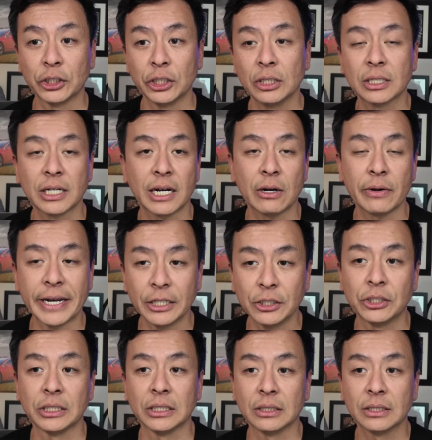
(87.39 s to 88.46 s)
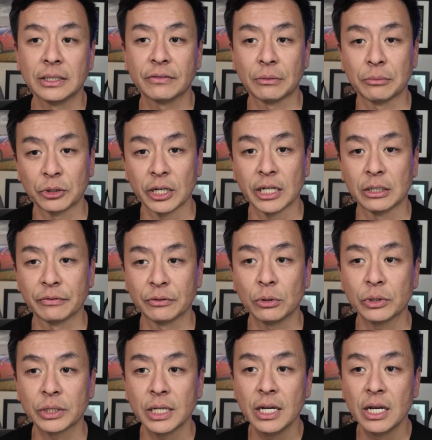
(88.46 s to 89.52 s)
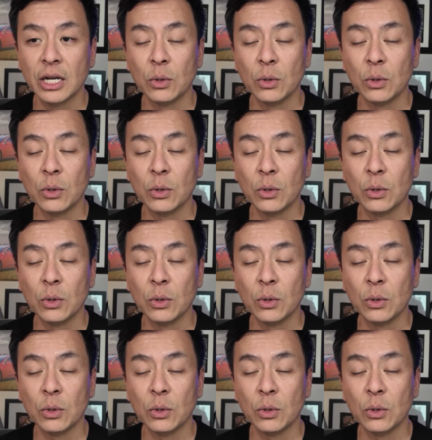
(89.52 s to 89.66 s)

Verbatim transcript: Qingtao Energy from China, of course,